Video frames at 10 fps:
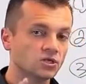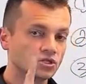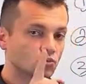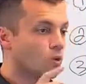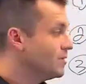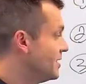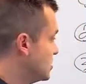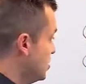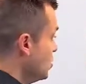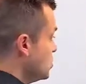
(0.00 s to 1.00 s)
So what we
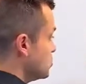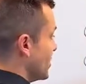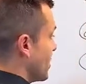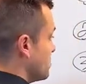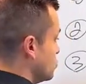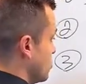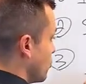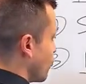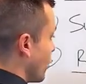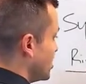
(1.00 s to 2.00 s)
need to do is when it comes to
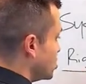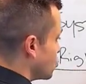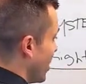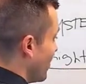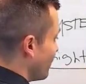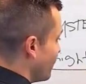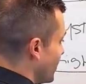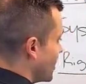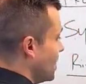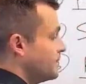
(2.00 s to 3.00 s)
the right
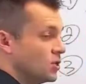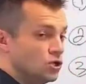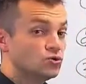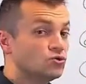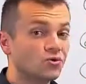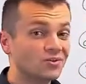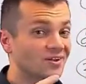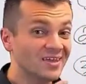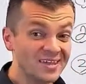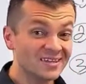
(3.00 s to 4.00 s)
traffic, you don't
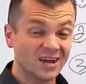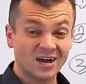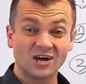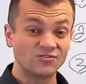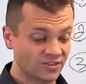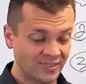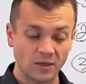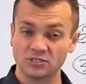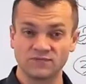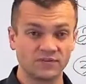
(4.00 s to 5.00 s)
need
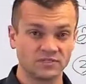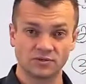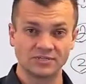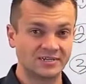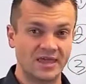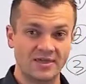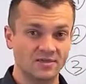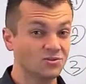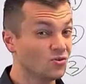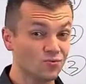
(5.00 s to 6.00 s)
100,000 visitors a day.
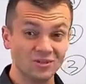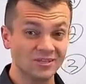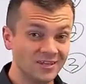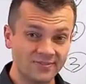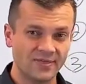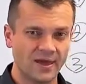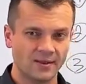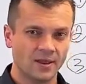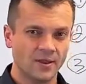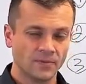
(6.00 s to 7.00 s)
You don't really need
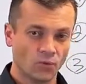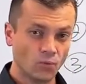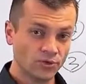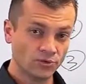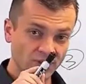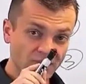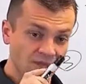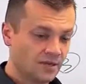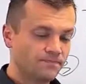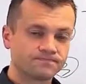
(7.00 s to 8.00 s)
that. What you
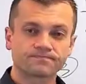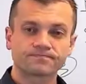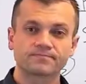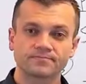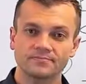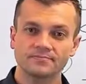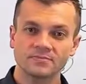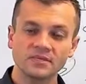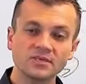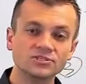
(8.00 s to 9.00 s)
need
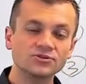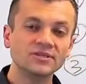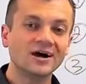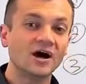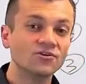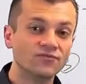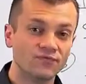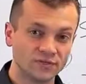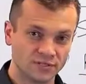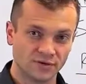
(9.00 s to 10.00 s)
is you need
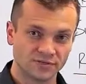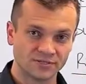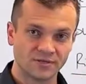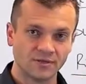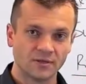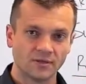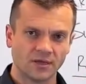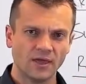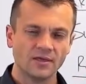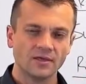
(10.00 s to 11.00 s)
100 visitors.
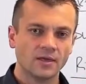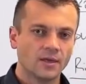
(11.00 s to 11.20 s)
Okay,